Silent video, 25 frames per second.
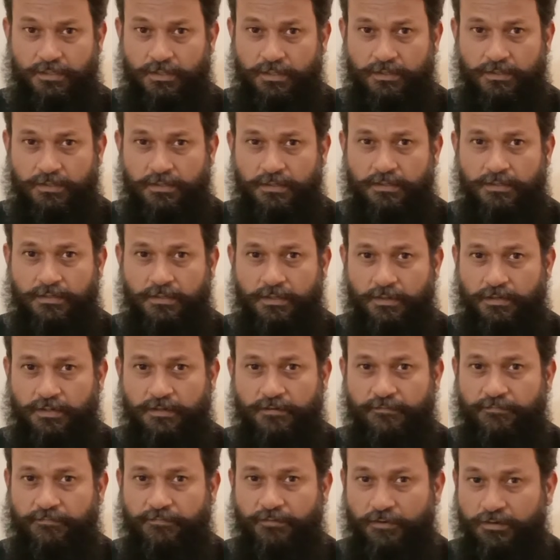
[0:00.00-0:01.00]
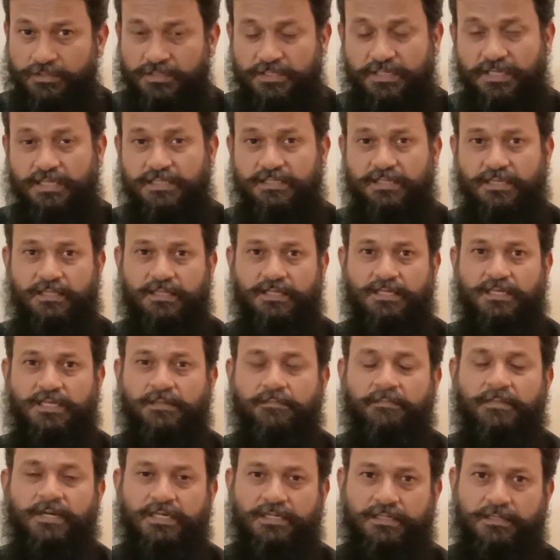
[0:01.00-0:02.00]
Dr. Afia
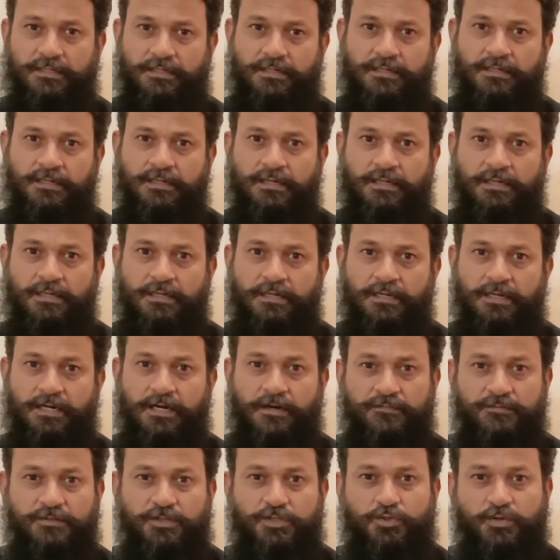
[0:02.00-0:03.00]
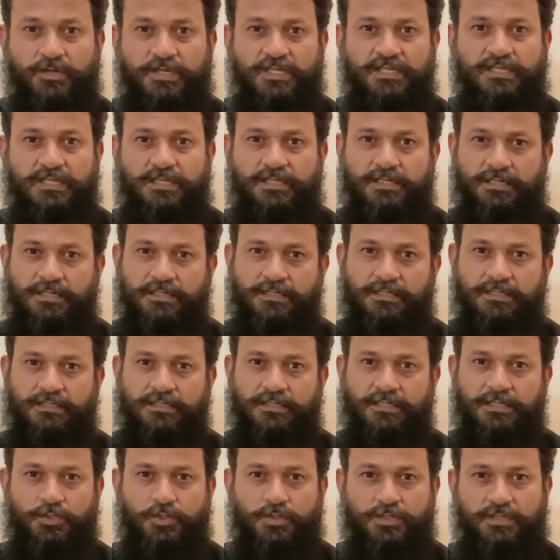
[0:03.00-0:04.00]
Siddiqui, met her. After 20
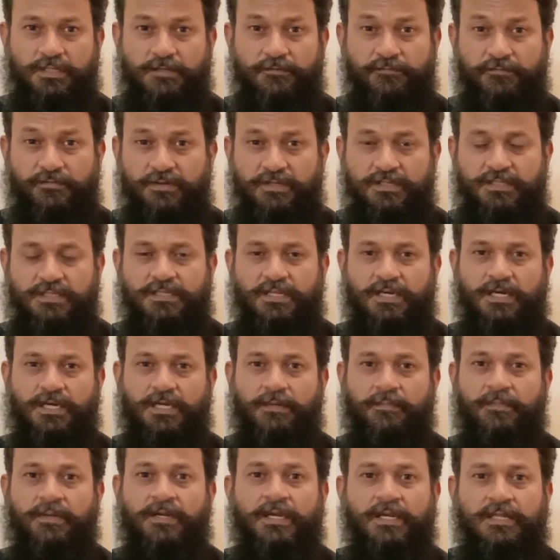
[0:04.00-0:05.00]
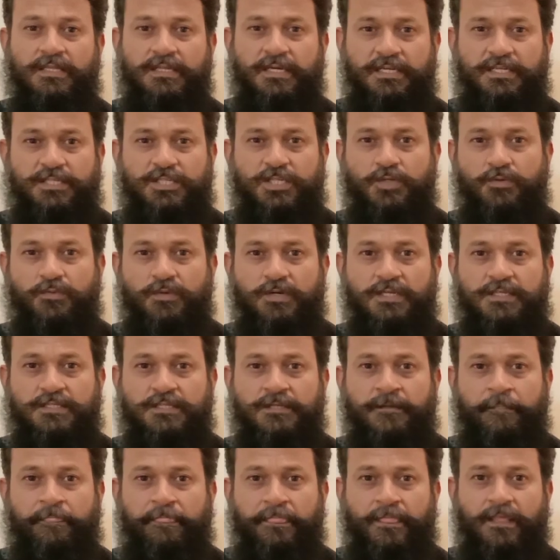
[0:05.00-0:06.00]
years, this is the first time that she
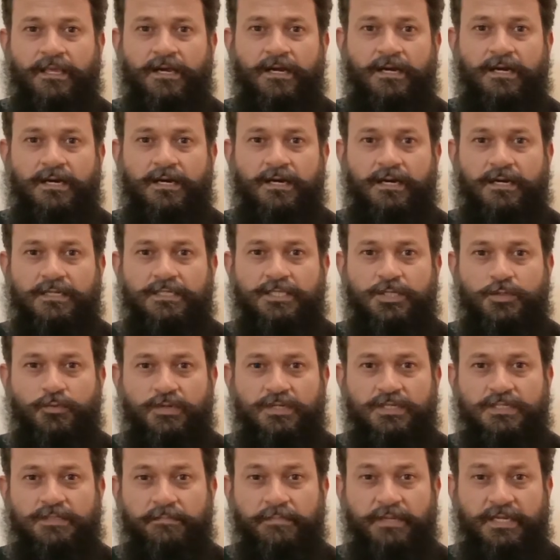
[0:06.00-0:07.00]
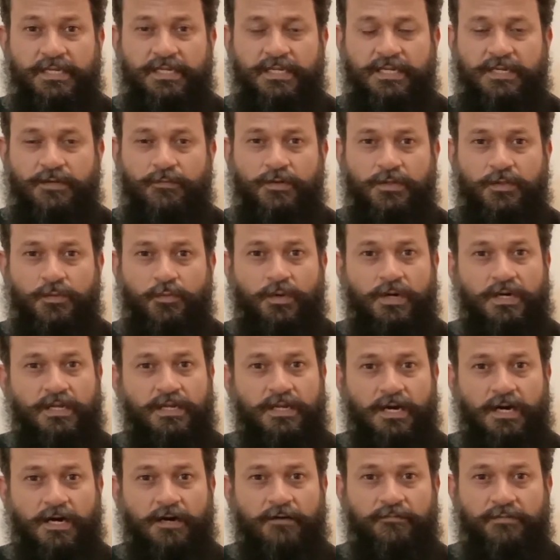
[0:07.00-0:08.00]
was meeting with
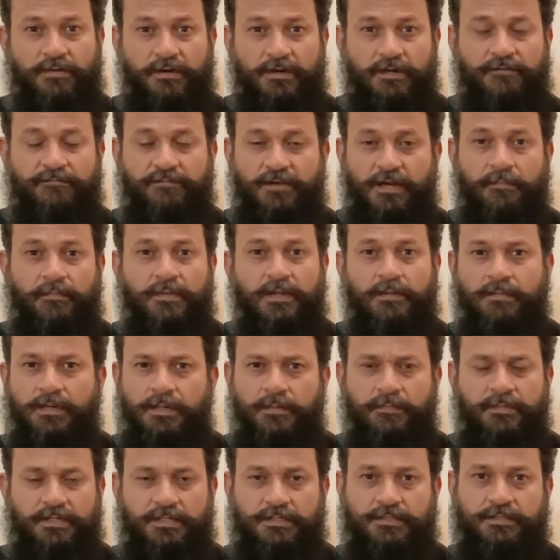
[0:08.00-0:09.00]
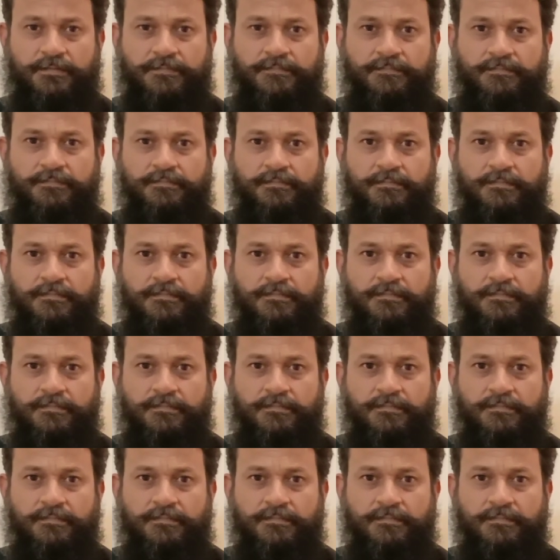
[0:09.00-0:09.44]
one of her family members.